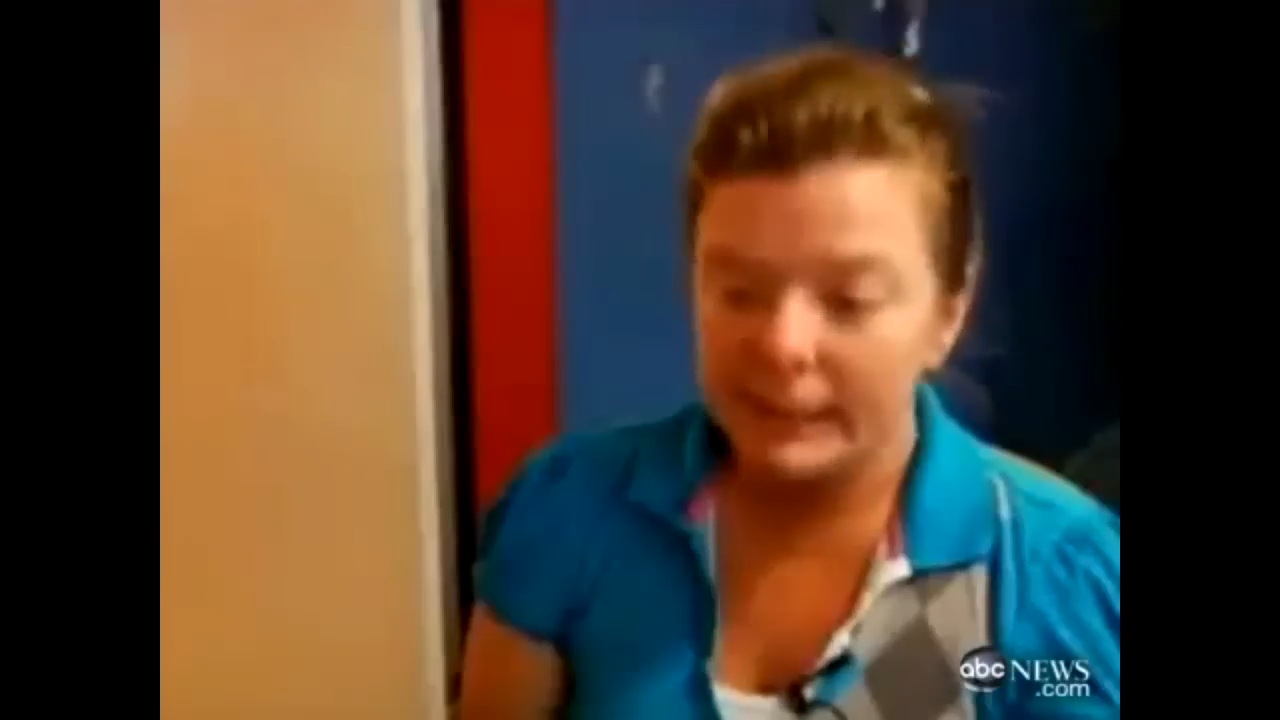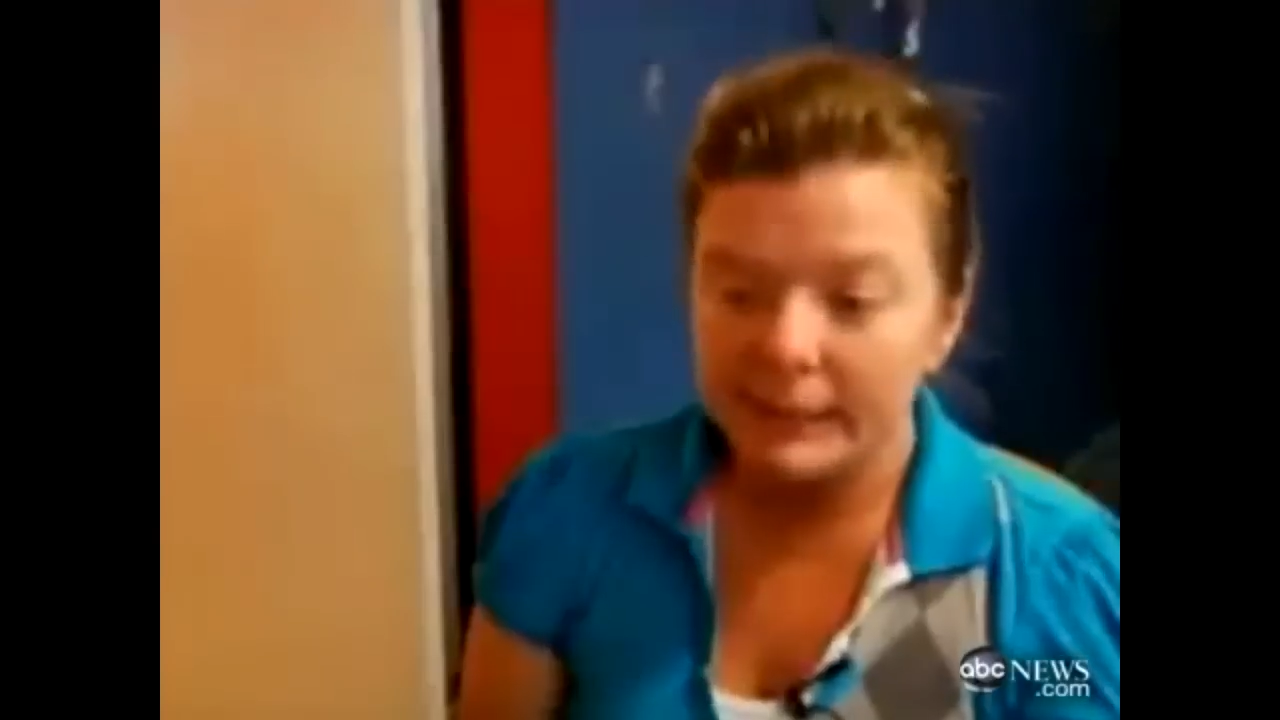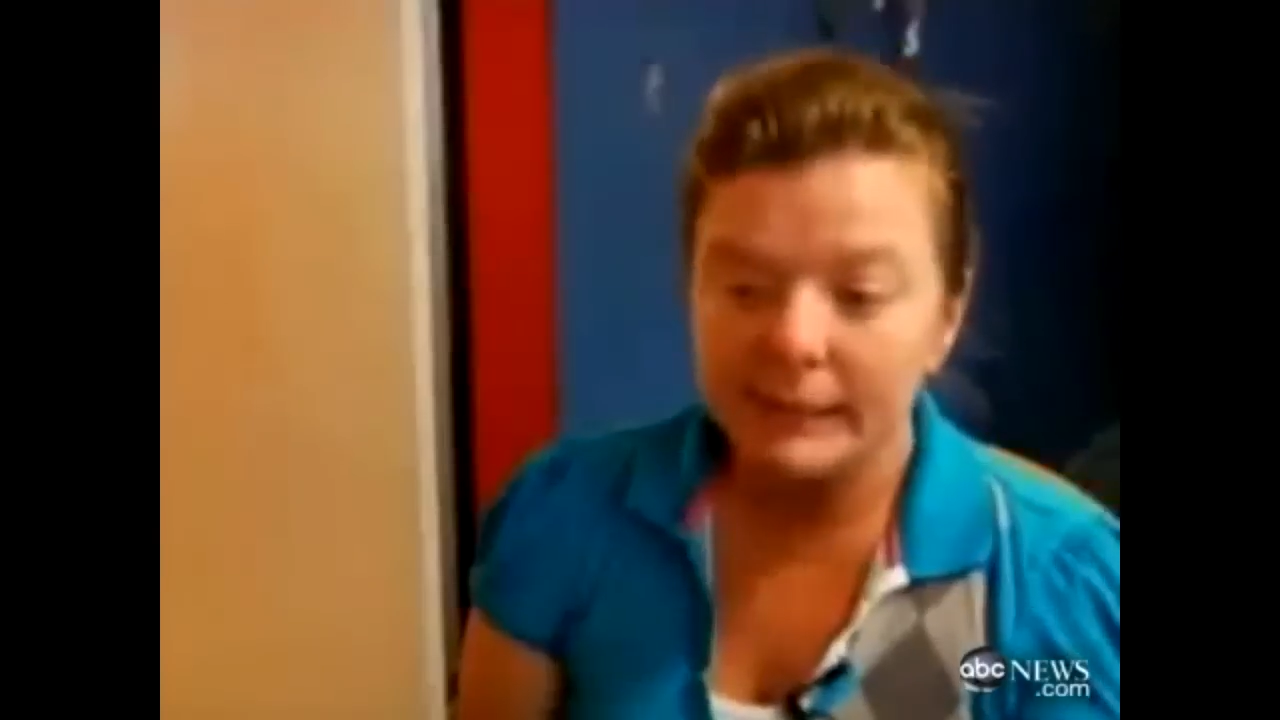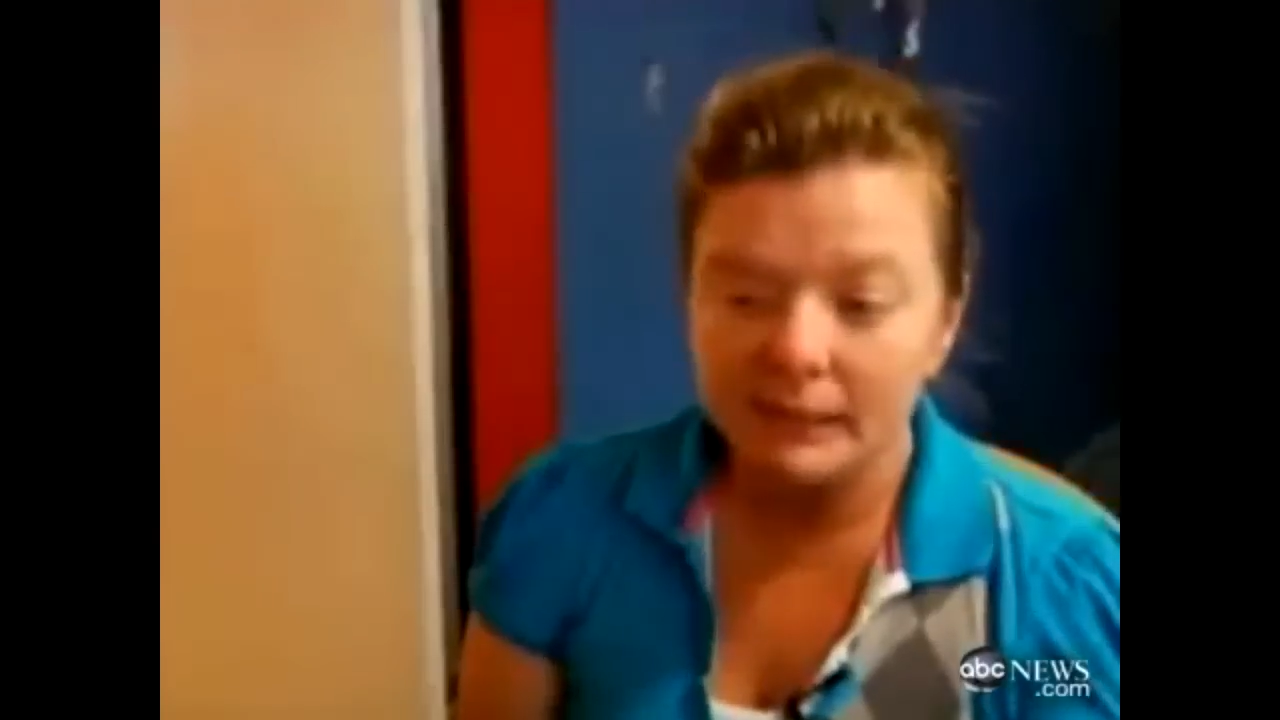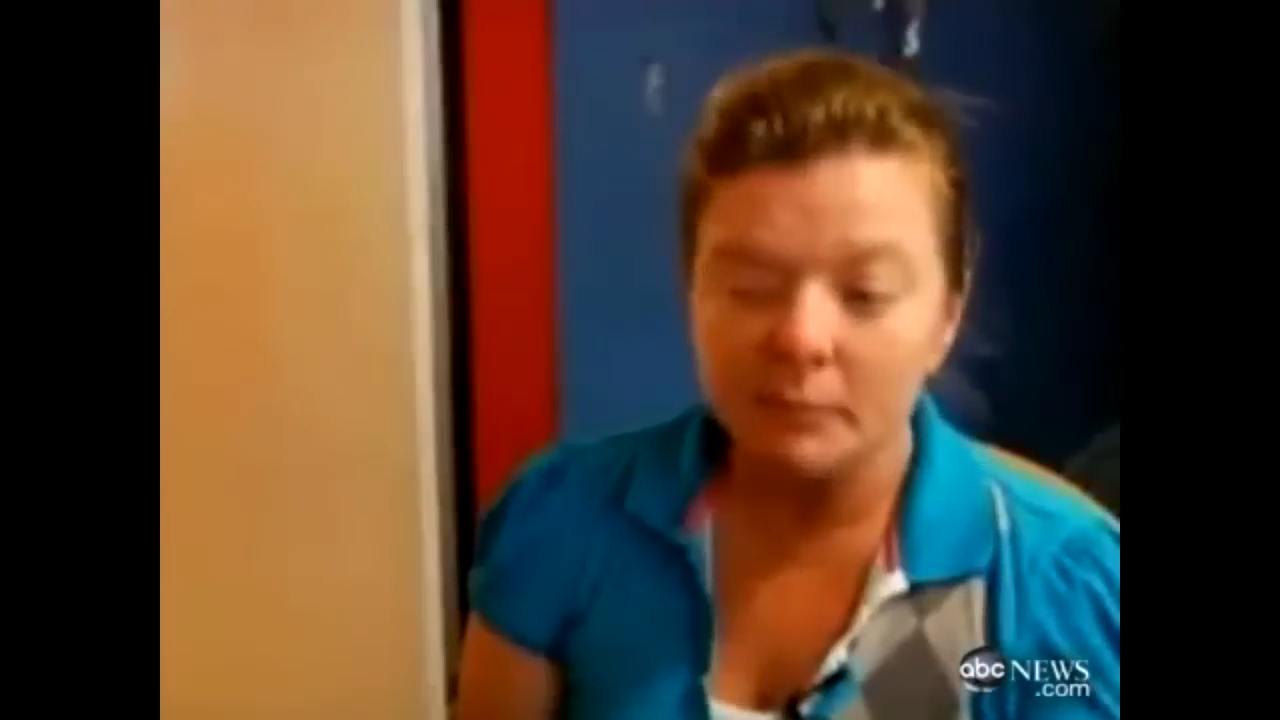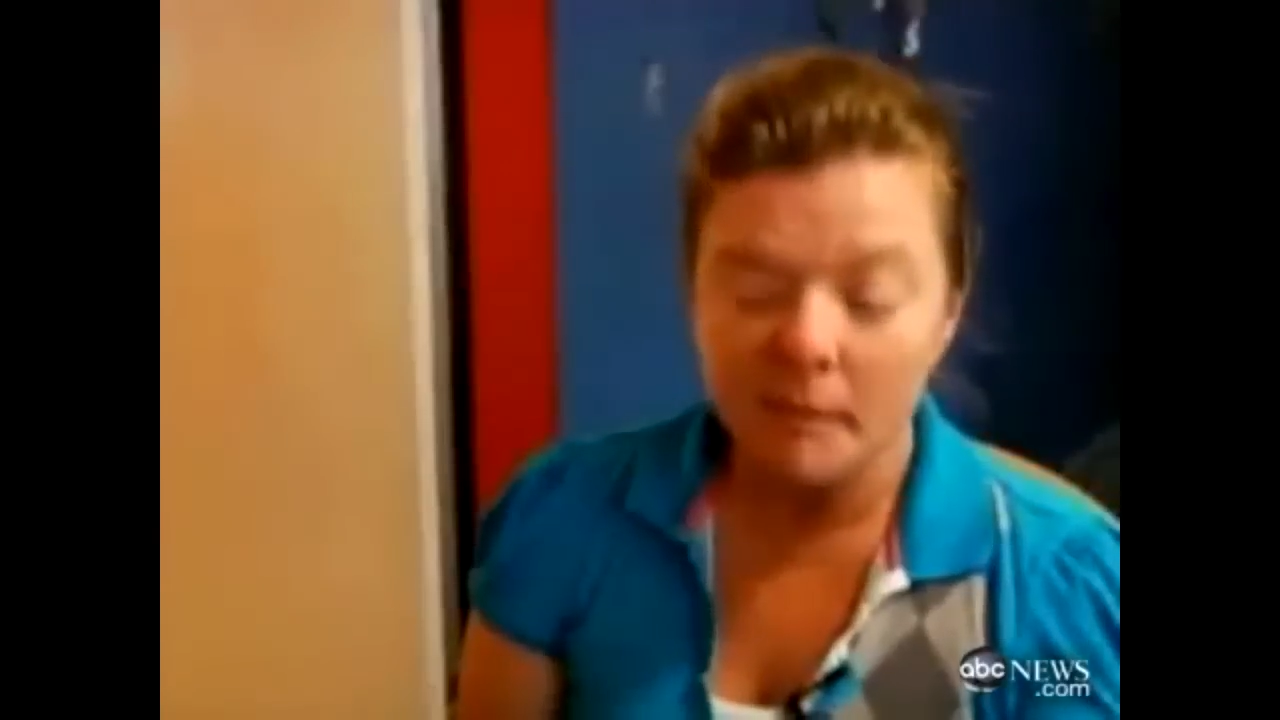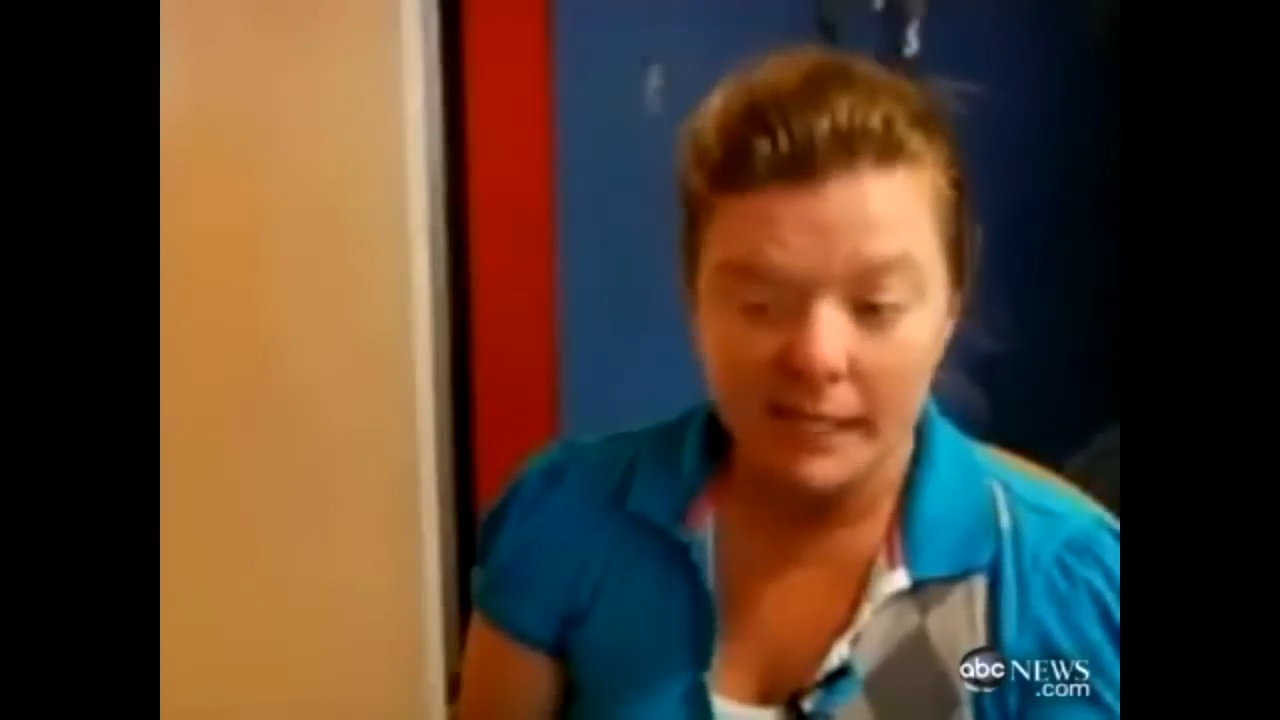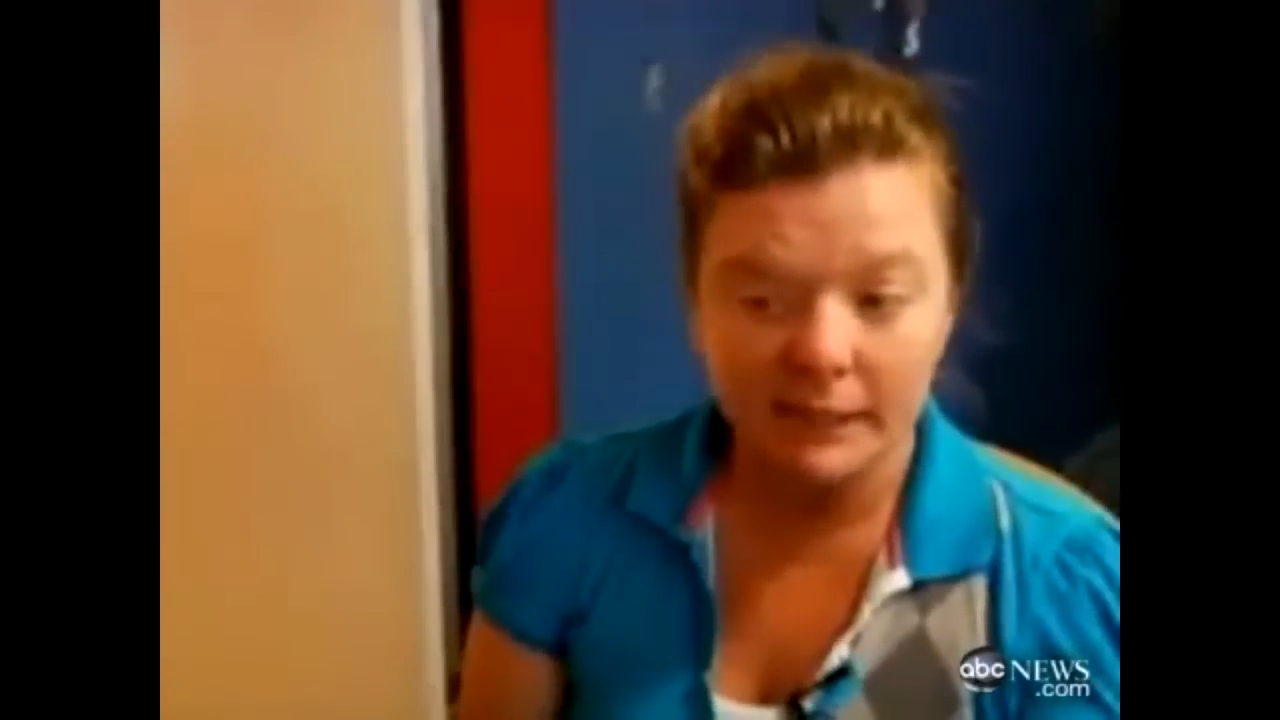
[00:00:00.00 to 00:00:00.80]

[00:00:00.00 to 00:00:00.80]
gets this